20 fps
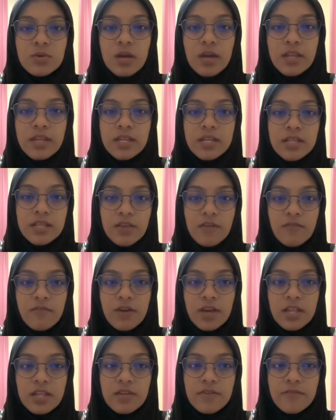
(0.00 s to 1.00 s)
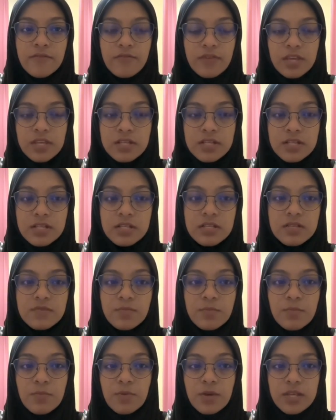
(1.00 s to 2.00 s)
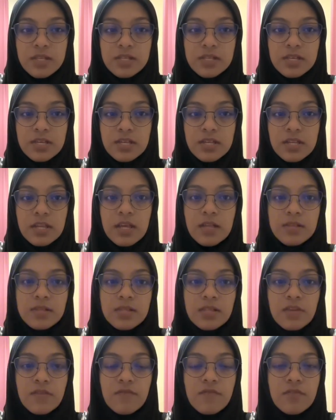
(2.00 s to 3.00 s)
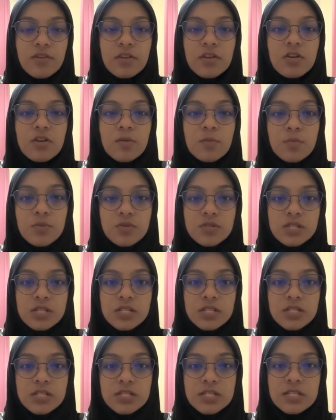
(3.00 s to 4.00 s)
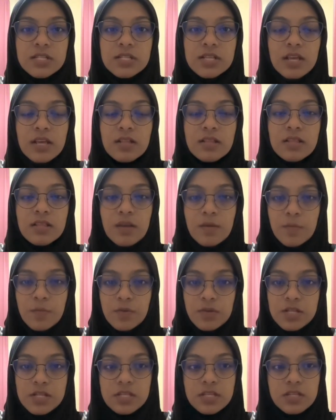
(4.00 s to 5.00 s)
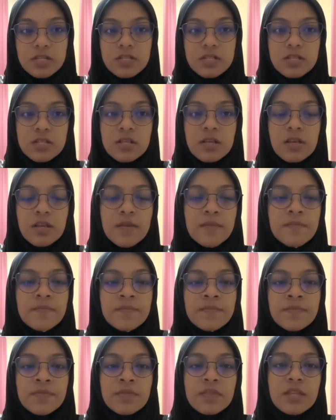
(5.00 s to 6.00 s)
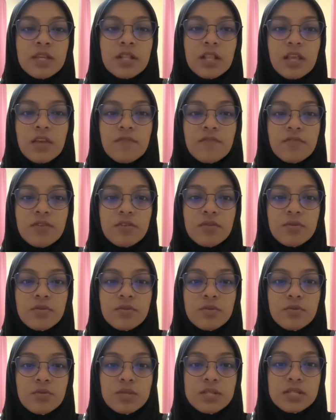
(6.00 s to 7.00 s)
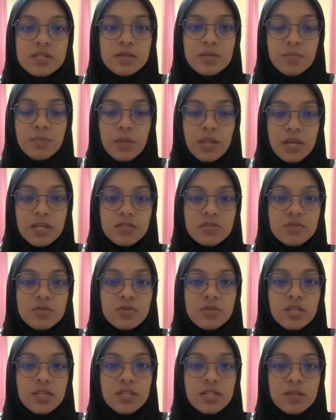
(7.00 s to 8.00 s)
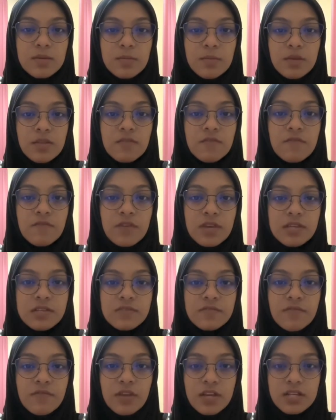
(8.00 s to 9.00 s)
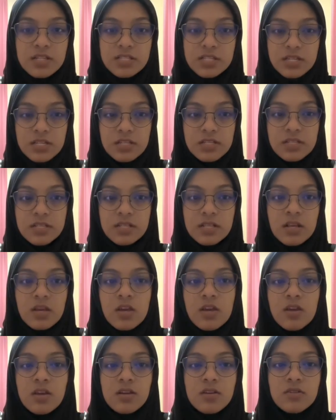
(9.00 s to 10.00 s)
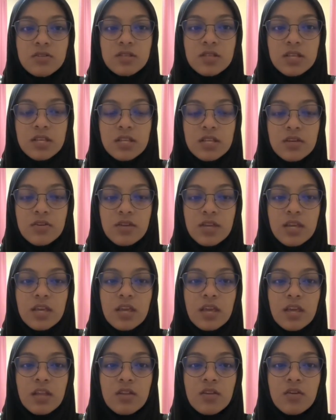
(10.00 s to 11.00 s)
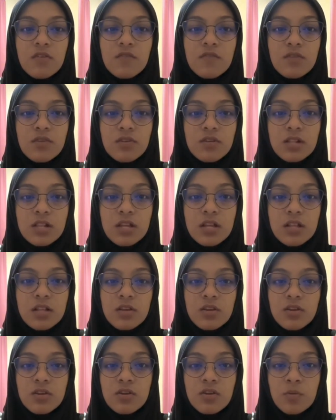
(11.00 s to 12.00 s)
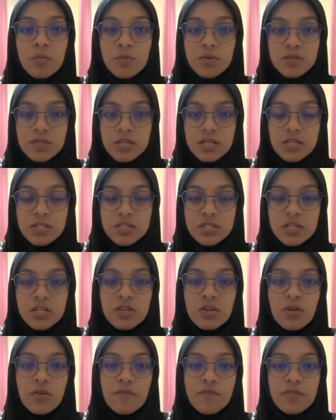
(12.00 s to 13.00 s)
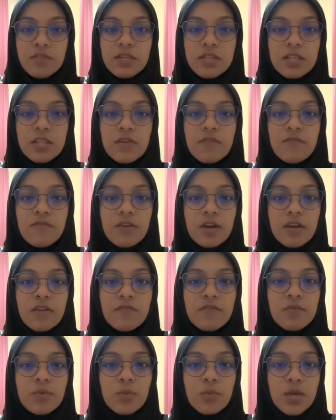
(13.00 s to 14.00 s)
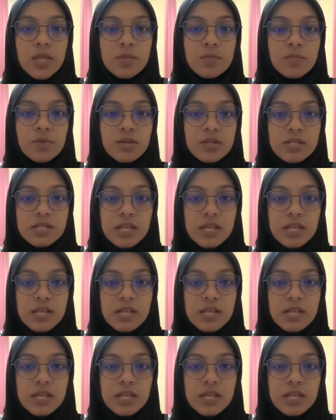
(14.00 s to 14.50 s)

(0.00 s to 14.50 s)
to identify the phases present at different compositions and temperatures. The lever rule was applied to determine phase fractions. Considering an overall alloy composition of 35 weight per